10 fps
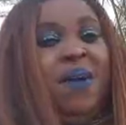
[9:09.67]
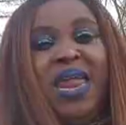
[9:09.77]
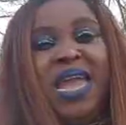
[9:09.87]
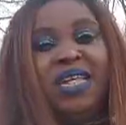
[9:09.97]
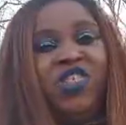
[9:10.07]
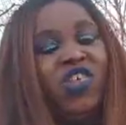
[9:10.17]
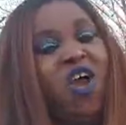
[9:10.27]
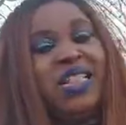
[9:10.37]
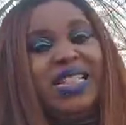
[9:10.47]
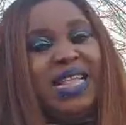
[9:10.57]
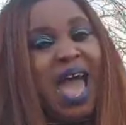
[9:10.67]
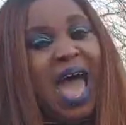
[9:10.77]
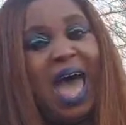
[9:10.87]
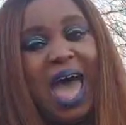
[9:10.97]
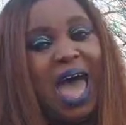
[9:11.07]
But it's your
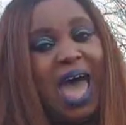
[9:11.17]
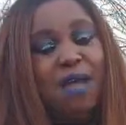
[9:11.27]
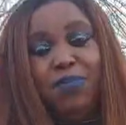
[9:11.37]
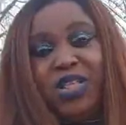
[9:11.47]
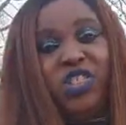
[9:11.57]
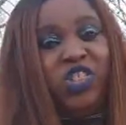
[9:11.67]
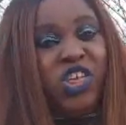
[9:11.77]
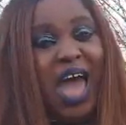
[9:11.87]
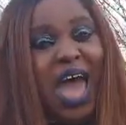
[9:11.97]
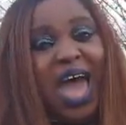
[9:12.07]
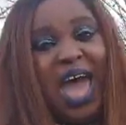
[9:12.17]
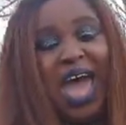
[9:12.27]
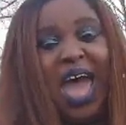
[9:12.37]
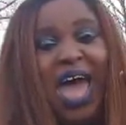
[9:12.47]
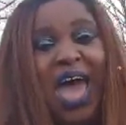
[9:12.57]
time to
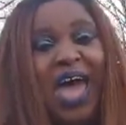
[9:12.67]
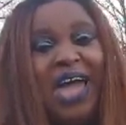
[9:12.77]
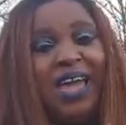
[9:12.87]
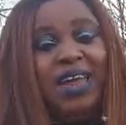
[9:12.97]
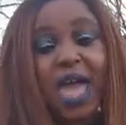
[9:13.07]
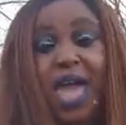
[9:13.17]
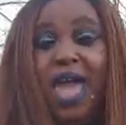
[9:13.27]
shine.